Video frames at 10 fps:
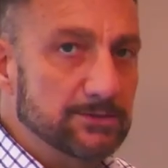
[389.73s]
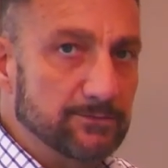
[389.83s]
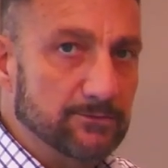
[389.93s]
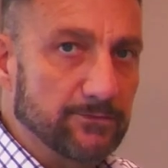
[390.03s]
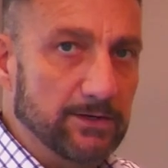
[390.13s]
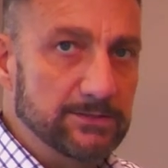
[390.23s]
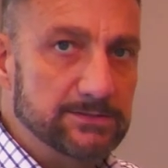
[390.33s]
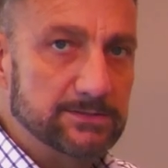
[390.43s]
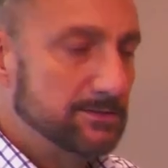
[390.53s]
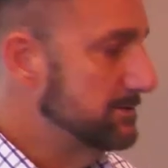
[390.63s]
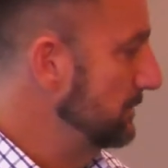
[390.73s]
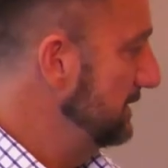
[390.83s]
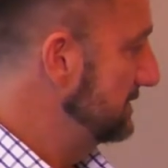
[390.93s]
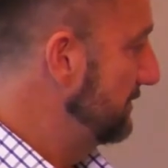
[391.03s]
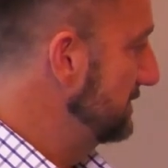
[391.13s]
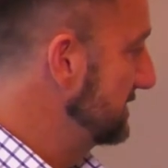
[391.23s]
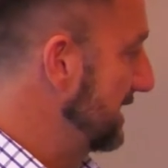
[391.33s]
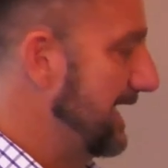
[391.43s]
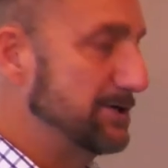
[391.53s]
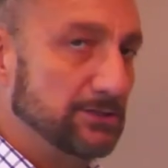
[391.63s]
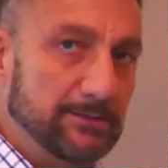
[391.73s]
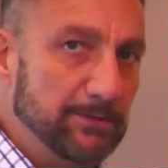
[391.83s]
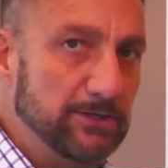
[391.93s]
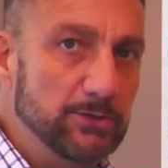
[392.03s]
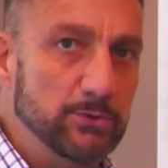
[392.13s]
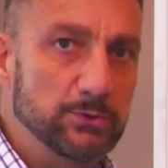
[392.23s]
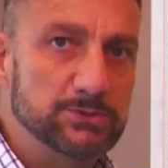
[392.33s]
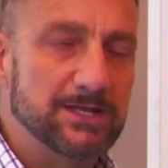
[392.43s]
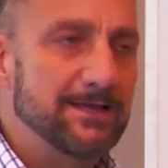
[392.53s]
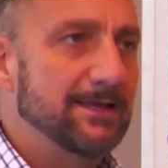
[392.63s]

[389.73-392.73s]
of your funds, so these funds can actually be used.